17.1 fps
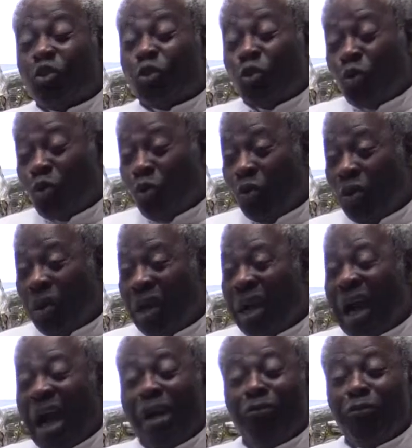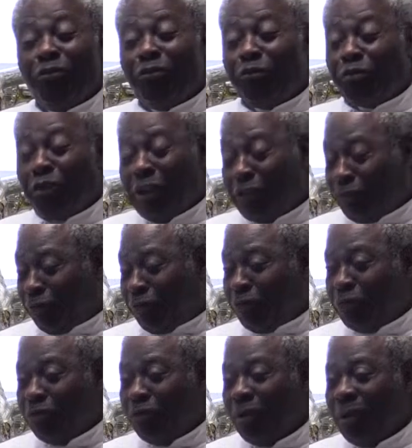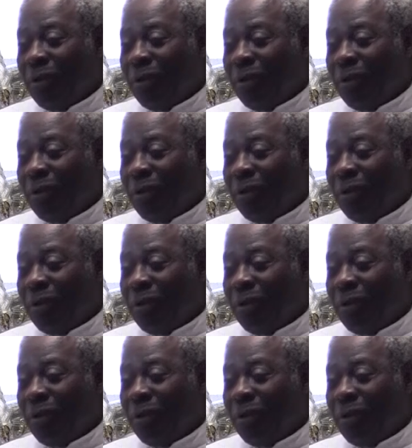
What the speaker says: It is true and faithful.